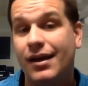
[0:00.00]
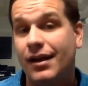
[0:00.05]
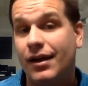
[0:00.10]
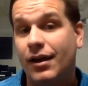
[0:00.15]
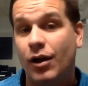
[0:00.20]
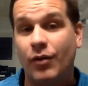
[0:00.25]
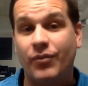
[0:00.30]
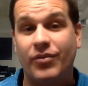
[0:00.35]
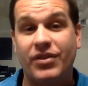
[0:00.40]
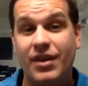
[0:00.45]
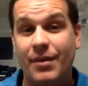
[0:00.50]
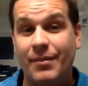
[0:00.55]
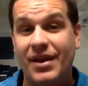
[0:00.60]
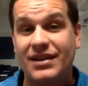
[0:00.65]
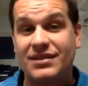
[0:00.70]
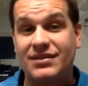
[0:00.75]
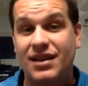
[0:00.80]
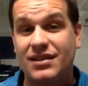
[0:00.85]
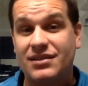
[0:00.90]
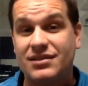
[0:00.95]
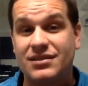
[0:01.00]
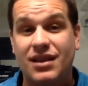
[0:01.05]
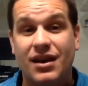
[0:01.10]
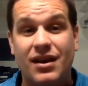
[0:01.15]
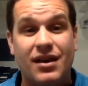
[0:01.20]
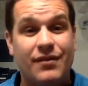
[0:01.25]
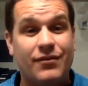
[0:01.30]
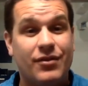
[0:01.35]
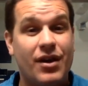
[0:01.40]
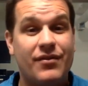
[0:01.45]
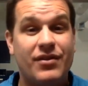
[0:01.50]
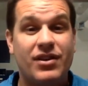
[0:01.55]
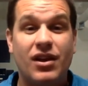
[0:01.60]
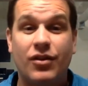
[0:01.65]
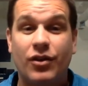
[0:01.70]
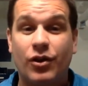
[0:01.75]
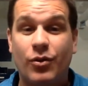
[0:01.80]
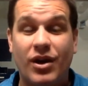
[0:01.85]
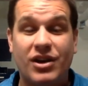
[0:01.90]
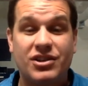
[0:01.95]
Hopefully that makes sense. If you have any
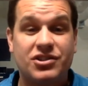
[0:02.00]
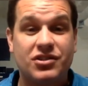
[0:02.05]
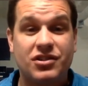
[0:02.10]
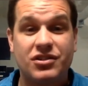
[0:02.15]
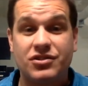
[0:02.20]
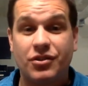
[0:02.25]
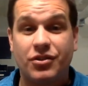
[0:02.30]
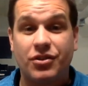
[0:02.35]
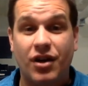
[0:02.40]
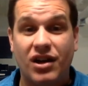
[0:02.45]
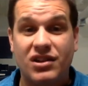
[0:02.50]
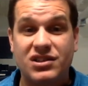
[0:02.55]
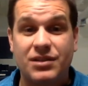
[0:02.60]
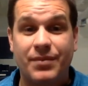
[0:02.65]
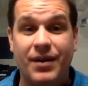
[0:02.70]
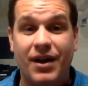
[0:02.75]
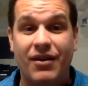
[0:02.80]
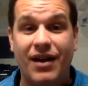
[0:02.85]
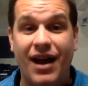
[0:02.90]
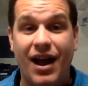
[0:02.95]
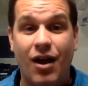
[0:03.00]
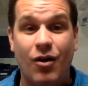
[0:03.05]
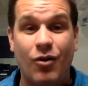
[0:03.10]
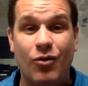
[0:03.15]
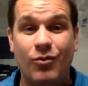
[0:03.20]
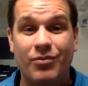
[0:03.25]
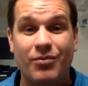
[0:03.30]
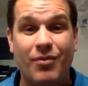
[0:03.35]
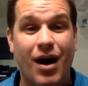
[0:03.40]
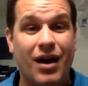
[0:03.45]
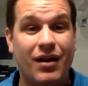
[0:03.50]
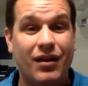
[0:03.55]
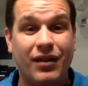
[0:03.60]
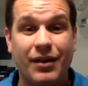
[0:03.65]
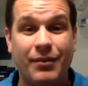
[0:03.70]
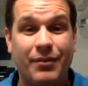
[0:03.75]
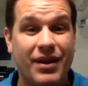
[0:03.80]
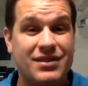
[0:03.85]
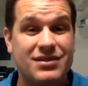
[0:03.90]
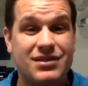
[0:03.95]
other questions or thoughts about how modeling,
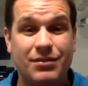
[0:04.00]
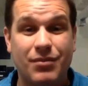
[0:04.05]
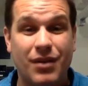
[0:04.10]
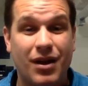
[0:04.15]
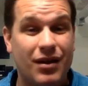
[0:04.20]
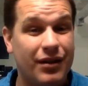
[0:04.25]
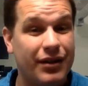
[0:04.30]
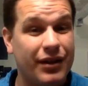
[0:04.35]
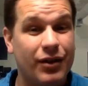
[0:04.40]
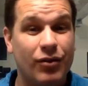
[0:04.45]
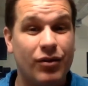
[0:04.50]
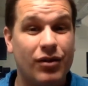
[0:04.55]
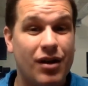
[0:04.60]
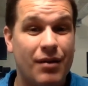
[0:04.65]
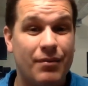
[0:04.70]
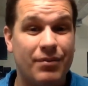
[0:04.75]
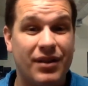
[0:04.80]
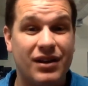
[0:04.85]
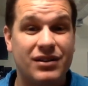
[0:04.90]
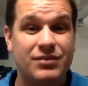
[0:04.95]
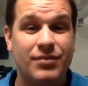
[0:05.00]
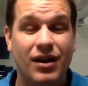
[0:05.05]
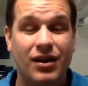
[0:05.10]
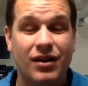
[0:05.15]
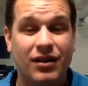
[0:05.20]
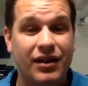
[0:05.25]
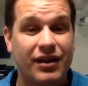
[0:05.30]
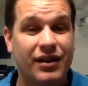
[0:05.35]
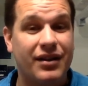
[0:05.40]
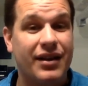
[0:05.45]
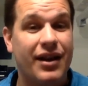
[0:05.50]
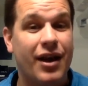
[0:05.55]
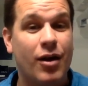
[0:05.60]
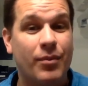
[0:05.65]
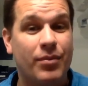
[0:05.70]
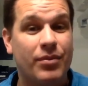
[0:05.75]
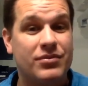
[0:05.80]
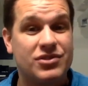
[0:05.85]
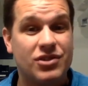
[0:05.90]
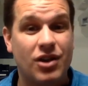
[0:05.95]
basic modeling or complex modeling can
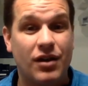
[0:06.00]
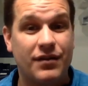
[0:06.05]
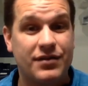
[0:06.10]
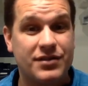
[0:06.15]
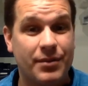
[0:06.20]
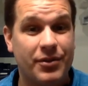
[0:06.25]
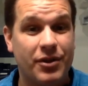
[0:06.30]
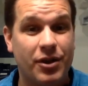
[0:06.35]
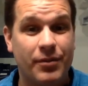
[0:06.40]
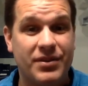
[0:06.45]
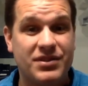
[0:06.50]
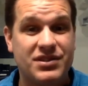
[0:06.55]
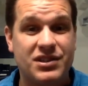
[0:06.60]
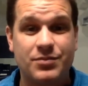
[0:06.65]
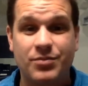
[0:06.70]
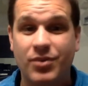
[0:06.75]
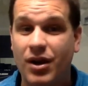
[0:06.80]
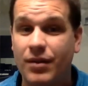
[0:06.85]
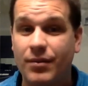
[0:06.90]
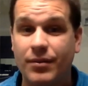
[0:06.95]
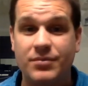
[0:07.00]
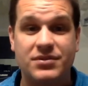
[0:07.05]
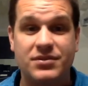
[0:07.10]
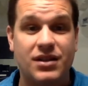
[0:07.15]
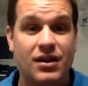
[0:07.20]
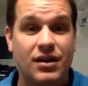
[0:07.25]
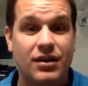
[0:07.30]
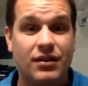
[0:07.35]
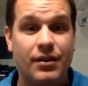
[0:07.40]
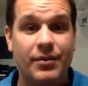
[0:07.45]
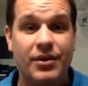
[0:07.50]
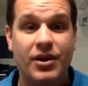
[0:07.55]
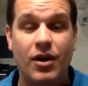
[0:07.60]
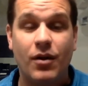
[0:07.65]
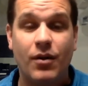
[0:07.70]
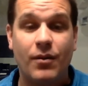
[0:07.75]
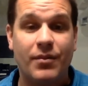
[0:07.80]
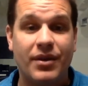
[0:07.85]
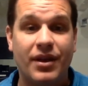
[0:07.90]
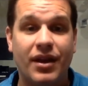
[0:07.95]
help solve some of your business problems, let me know.
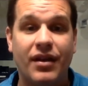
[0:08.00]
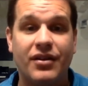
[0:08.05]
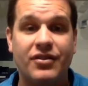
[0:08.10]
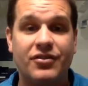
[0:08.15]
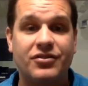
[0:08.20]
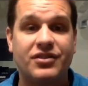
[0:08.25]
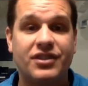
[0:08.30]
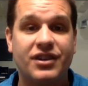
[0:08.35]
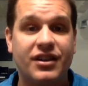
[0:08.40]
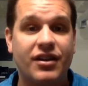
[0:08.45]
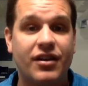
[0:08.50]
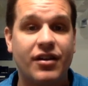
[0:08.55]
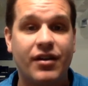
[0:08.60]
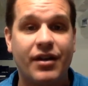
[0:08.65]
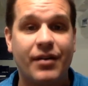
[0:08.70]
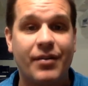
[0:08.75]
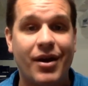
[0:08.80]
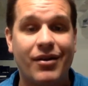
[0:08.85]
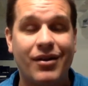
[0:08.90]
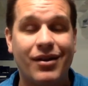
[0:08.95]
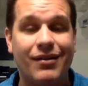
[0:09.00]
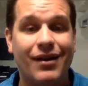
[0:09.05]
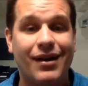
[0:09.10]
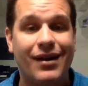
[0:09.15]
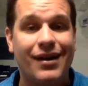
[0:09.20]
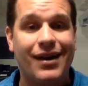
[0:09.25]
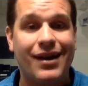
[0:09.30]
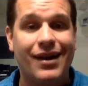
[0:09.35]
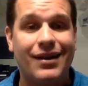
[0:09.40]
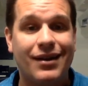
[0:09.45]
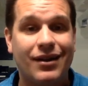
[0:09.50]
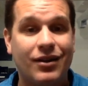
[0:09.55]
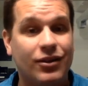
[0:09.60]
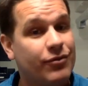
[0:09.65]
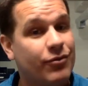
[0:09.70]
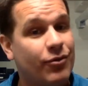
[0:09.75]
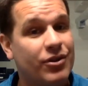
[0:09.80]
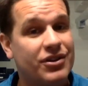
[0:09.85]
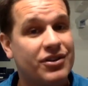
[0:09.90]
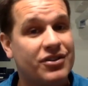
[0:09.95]
I'd be interested in hearing about it, and I look
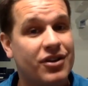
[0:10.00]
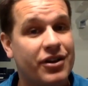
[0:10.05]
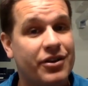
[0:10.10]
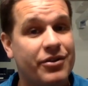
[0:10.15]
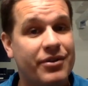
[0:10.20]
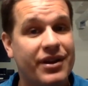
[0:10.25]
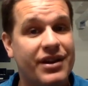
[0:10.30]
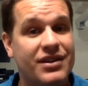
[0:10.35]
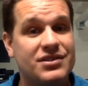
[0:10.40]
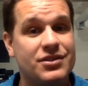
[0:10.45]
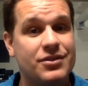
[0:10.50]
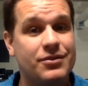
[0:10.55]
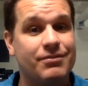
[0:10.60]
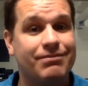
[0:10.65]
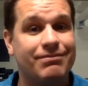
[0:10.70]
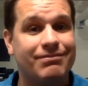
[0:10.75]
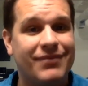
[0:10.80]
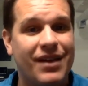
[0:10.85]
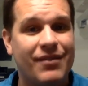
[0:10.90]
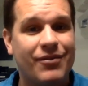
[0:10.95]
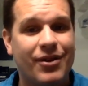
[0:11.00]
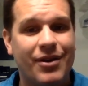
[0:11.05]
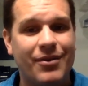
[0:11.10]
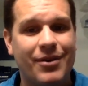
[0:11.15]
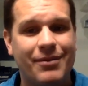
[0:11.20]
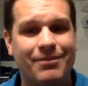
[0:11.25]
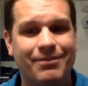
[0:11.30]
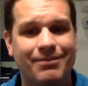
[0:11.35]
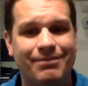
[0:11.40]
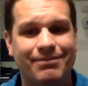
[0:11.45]
forward to talking to you again soon. Have a great one.